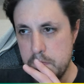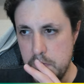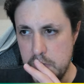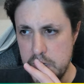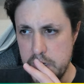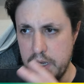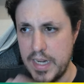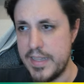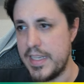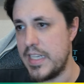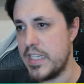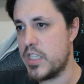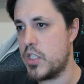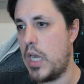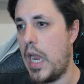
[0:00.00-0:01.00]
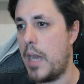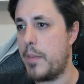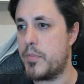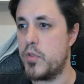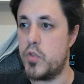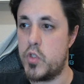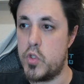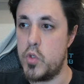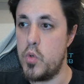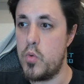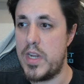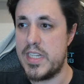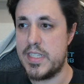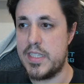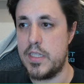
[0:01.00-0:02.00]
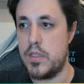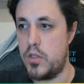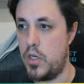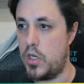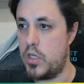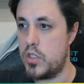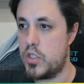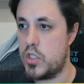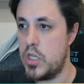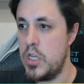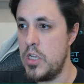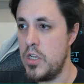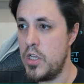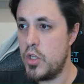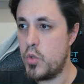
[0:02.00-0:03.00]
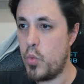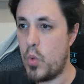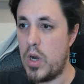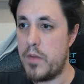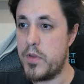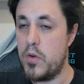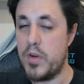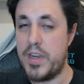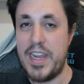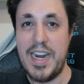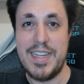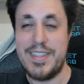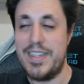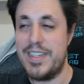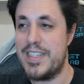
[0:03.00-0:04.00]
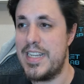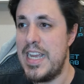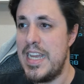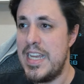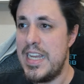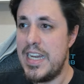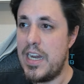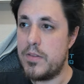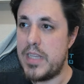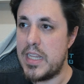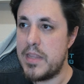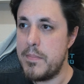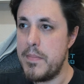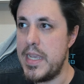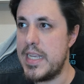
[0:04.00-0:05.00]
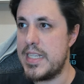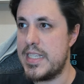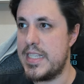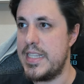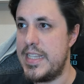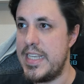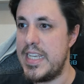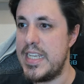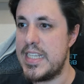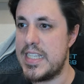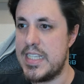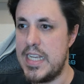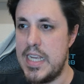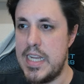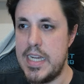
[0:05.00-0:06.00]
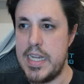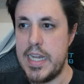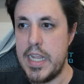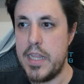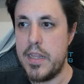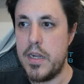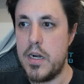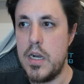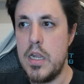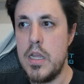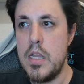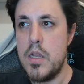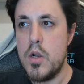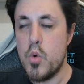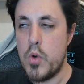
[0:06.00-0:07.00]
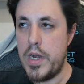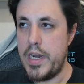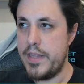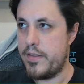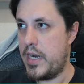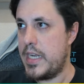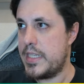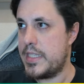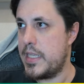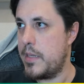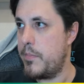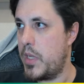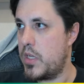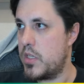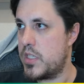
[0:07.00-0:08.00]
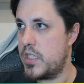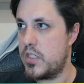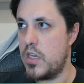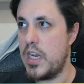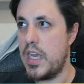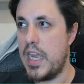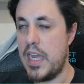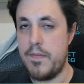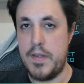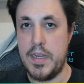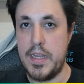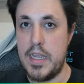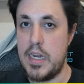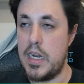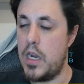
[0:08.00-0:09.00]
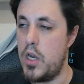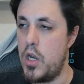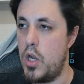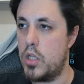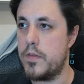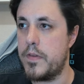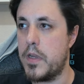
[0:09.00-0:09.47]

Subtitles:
you can attach up to 2 rested dons to one of your characters. Now that makes this leader really interesting because it's gonna have again a lot of